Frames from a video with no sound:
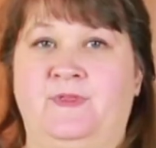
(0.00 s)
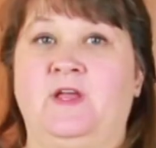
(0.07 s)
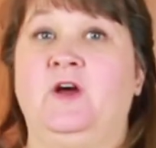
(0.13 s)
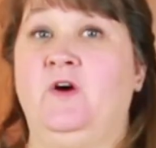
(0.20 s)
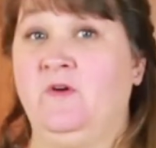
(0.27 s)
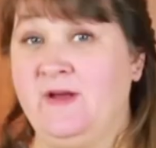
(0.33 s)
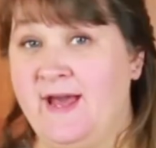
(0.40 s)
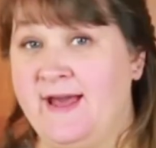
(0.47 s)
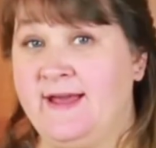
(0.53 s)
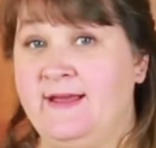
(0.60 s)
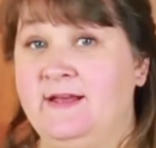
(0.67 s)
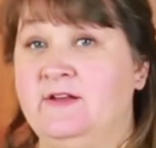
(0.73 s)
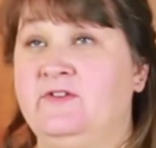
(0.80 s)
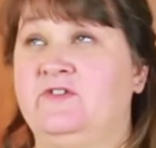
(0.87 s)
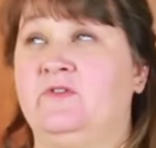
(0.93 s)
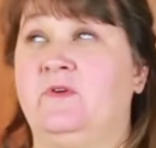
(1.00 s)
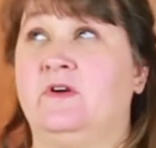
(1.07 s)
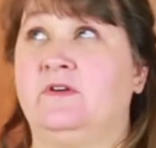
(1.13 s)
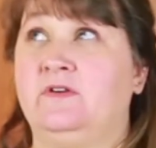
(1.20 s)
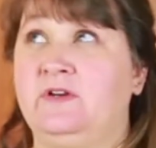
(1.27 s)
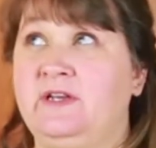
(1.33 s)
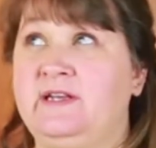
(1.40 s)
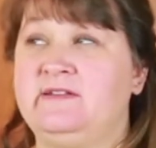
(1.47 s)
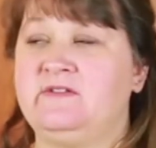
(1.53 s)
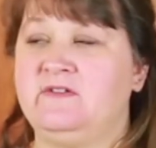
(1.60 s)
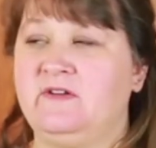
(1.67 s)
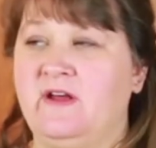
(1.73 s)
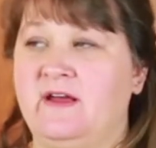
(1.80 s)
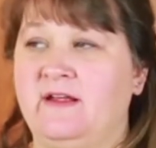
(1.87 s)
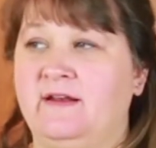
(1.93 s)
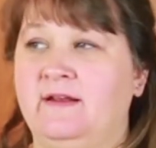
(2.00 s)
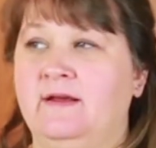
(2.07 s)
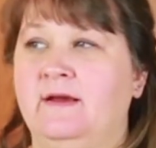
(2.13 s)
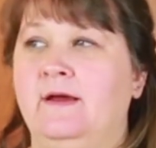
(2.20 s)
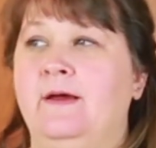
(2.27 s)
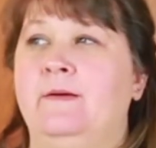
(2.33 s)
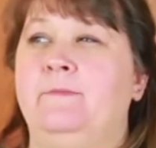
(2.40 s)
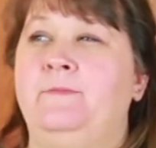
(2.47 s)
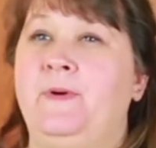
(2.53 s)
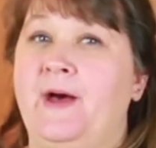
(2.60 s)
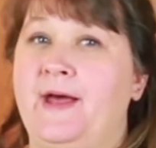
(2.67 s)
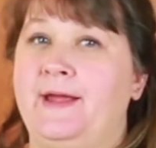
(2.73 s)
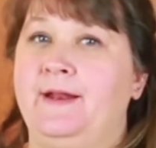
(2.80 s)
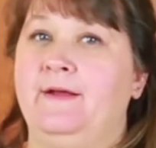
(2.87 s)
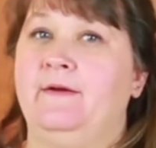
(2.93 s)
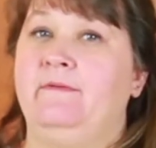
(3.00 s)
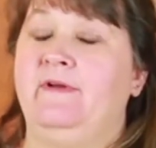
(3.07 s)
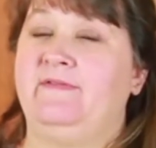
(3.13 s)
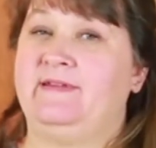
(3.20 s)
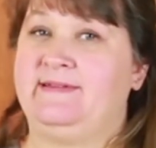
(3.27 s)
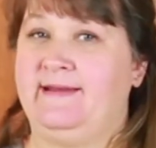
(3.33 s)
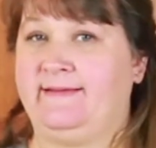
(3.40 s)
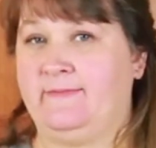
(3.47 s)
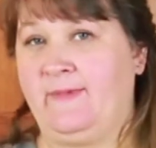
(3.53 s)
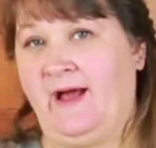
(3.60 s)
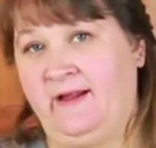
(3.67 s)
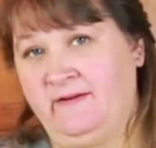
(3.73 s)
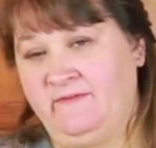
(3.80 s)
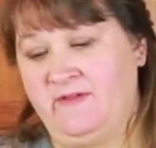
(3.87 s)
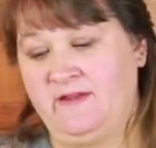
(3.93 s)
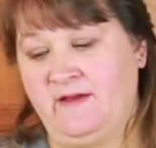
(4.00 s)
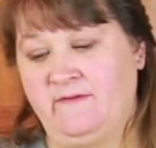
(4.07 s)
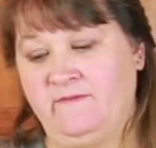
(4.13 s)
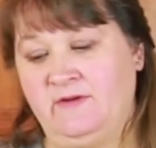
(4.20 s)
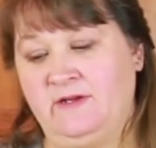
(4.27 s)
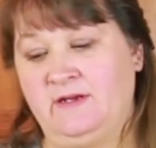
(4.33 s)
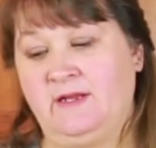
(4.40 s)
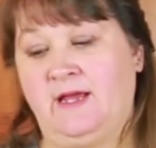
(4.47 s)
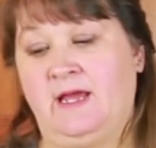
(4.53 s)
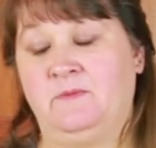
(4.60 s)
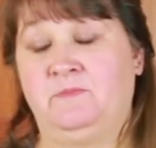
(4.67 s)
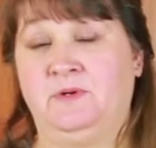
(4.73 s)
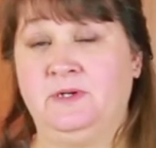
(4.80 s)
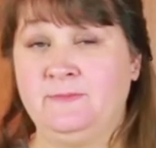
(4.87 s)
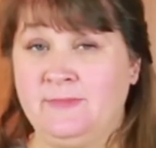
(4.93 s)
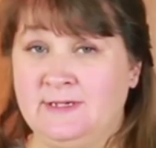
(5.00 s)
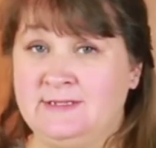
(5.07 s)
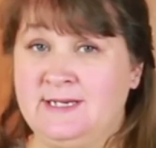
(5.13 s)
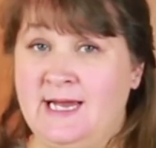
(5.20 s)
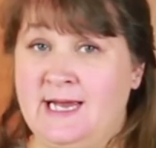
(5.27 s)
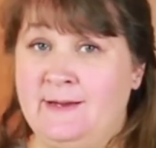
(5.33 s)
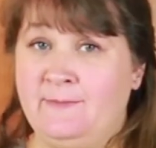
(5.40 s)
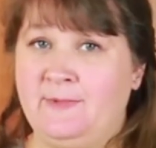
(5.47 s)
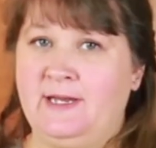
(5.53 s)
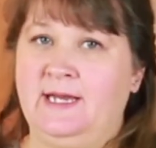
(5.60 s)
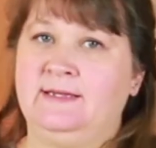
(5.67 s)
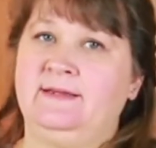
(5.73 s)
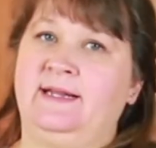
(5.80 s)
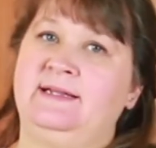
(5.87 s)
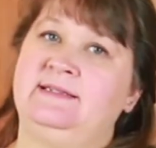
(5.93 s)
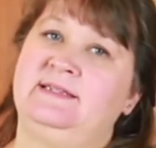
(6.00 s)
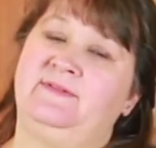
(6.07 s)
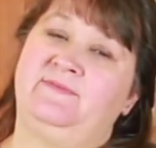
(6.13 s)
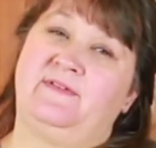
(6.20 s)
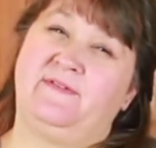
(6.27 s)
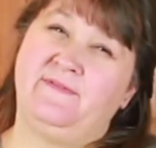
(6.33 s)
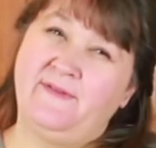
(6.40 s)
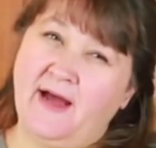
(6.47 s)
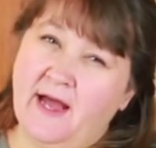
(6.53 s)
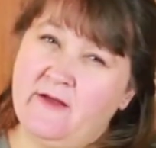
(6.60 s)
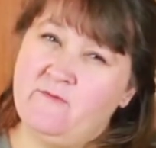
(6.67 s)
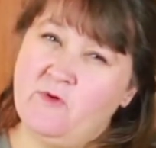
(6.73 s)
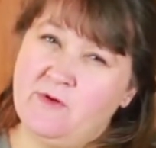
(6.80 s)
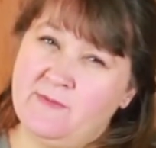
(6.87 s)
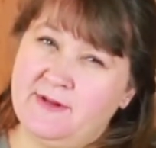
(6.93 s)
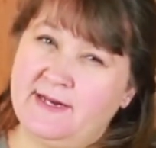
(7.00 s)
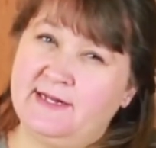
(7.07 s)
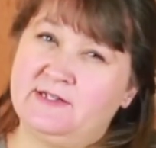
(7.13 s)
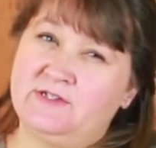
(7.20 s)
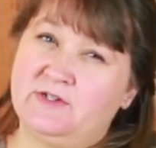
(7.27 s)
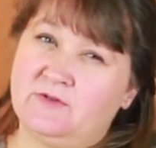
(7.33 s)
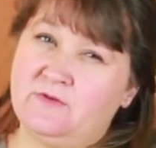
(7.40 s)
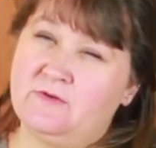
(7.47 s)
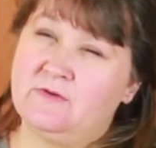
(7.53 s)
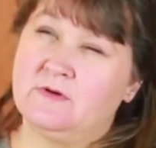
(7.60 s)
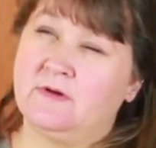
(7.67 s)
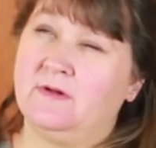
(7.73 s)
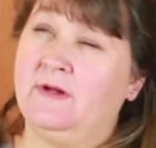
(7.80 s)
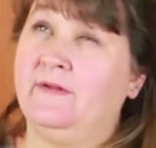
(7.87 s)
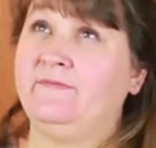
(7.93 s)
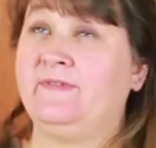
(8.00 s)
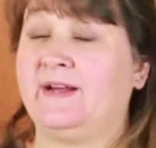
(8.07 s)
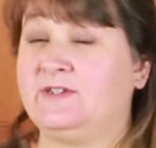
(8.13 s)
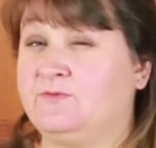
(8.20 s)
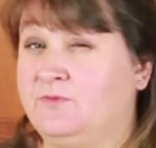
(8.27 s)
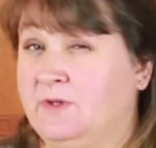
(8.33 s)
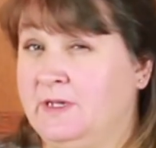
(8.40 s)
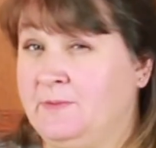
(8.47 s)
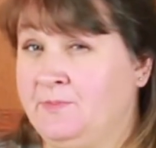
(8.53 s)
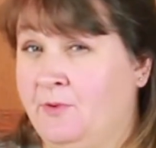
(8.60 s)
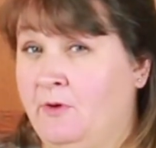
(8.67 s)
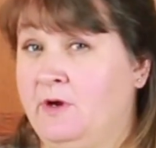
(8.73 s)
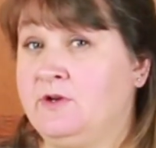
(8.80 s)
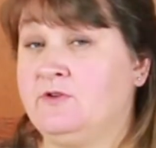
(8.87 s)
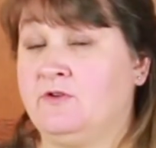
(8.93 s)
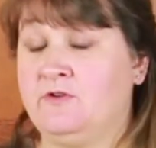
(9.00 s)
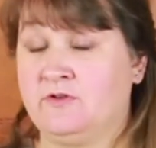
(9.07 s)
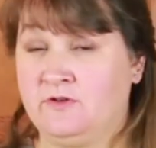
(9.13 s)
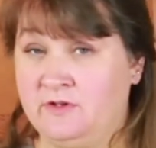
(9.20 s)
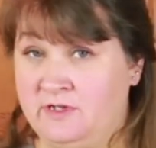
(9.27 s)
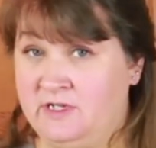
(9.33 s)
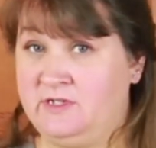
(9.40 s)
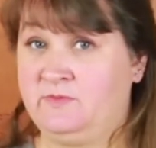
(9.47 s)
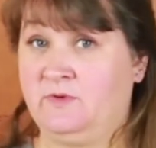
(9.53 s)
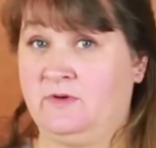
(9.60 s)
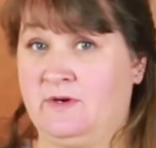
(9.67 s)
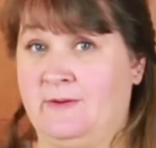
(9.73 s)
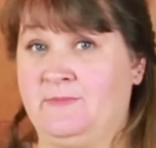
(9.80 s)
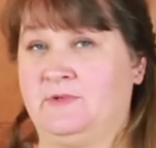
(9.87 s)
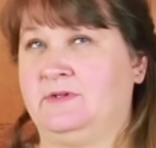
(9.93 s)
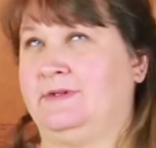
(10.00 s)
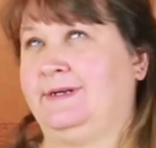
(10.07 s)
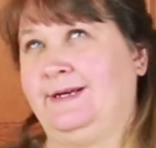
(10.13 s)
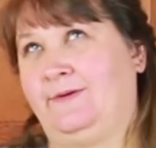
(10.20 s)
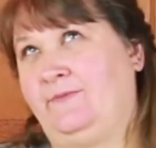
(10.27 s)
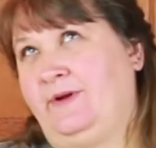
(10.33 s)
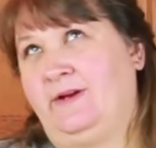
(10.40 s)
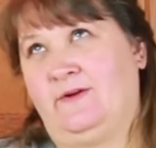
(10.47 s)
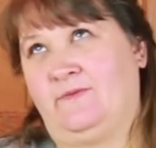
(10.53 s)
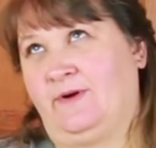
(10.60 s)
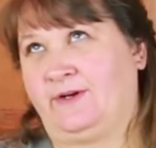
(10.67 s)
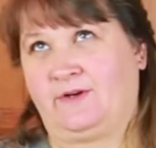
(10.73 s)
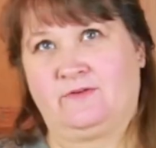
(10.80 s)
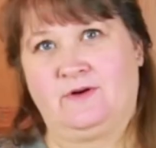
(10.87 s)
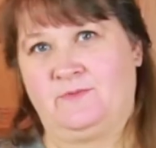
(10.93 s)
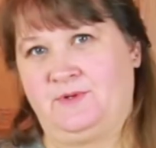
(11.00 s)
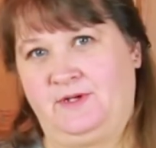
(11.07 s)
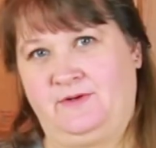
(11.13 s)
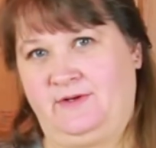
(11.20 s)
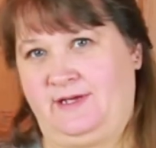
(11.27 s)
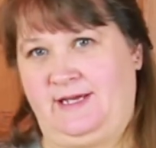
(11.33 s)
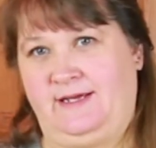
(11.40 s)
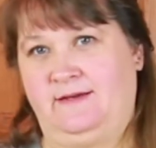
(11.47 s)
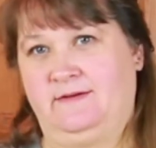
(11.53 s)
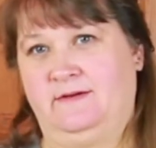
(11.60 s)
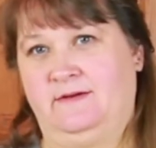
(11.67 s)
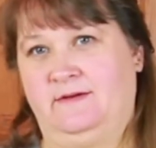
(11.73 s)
Okay, so our cookies are done, but we have to take them out of the oven and put them on top and let it sit for 5 more minutes to cool. That's really important or your cookies will crumble, and we don't want a crumbly cookie.